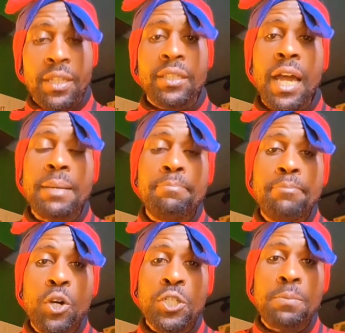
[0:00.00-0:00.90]
that
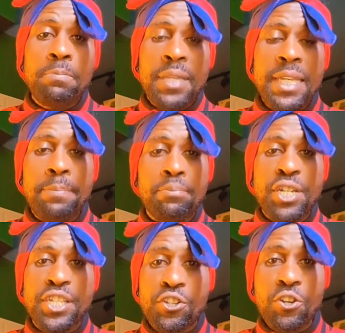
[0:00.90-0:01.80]
must be
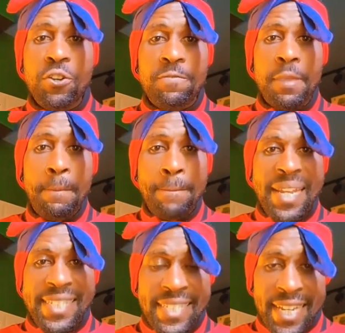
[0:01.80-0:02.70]
preserved,
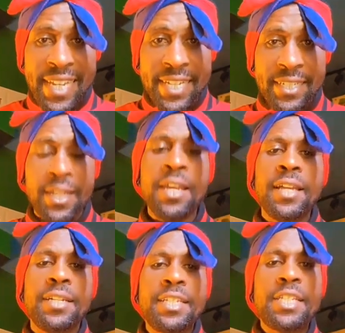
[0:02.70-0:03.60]
maintained.
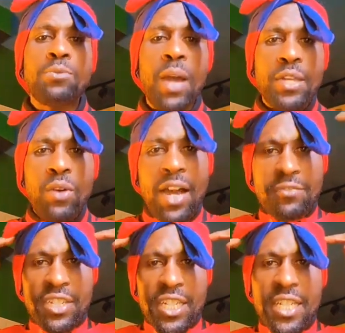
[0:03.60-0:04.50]
This is why you
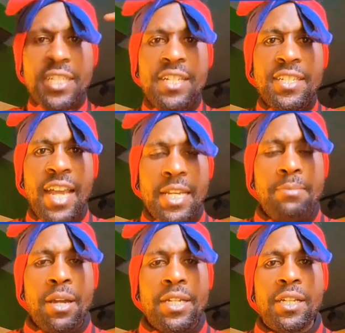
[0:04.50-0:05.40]
have genes inside
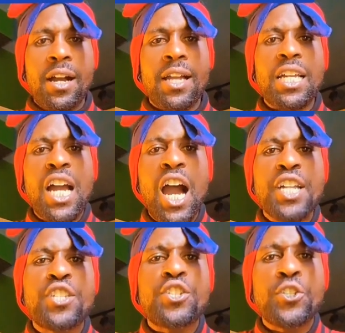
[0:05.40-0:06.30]
the body called
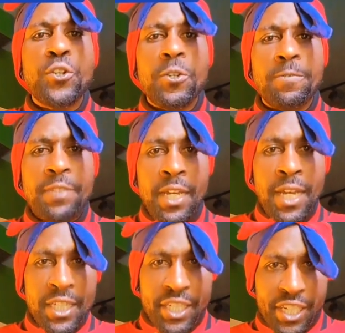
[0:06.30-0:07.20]
conserved
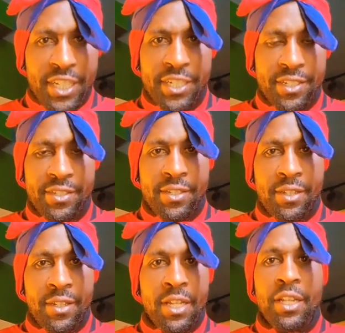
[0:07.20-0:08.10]
genes.
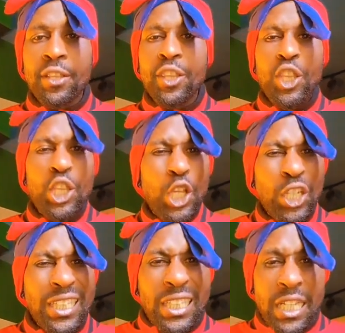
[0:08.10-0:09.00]

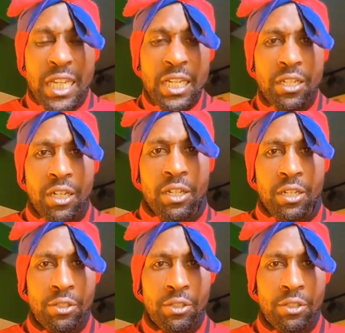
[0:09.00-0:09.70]
Nothing